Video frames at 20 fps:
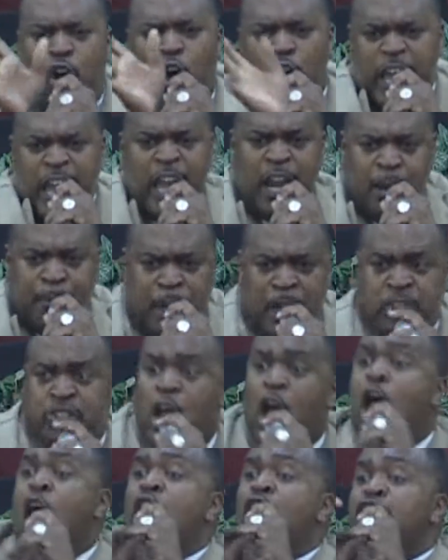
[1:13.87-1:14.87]
of your enemies,
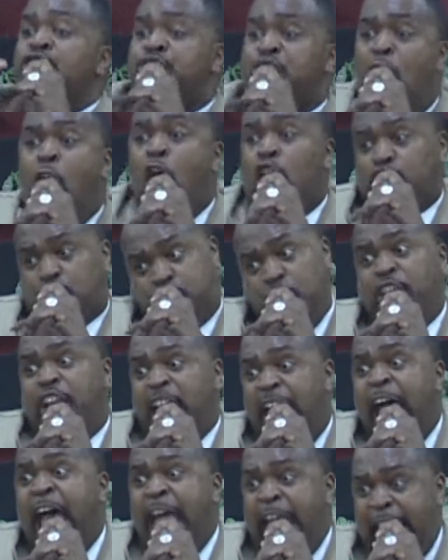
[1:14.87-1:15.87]
talk to
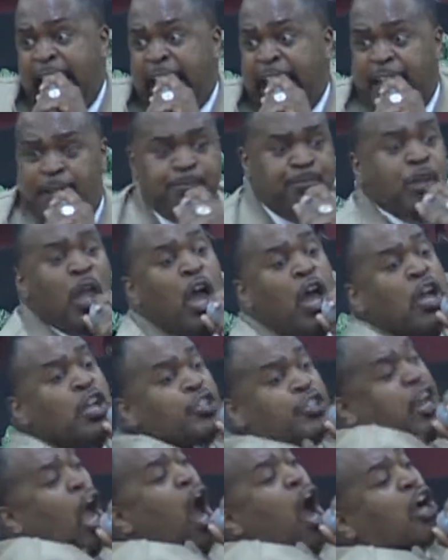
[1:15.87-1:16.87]
the hand,
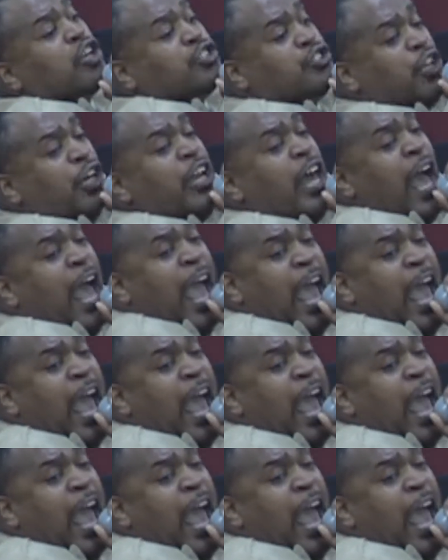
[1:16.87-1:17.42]
talk to the